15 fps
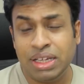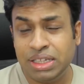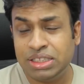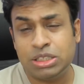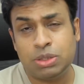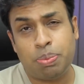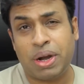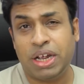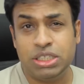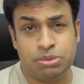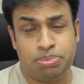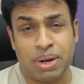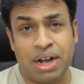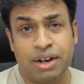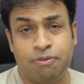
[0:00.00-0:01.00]
in this
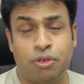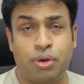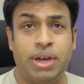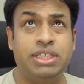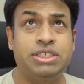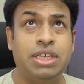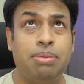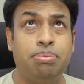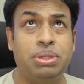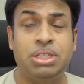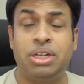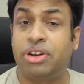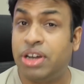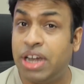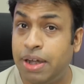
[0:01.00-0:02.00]
price brand for example
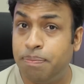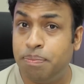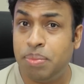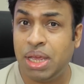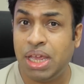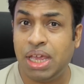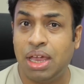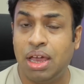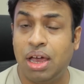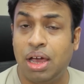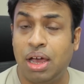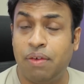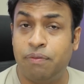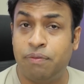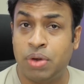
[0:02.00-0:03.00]
the Redmi
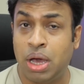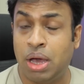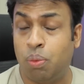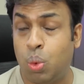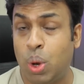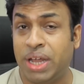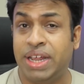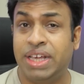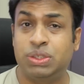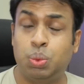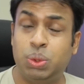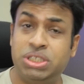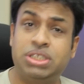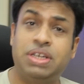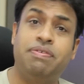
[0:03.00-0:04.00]
uh, uh, 1S
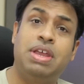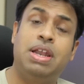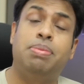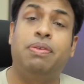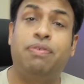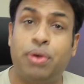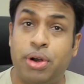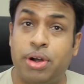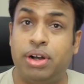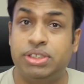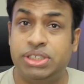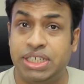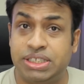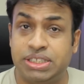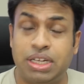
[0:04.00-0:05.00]
which is available for
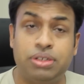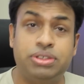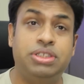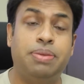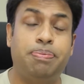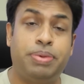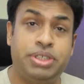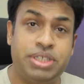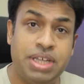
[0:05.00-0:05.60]
around 6000 the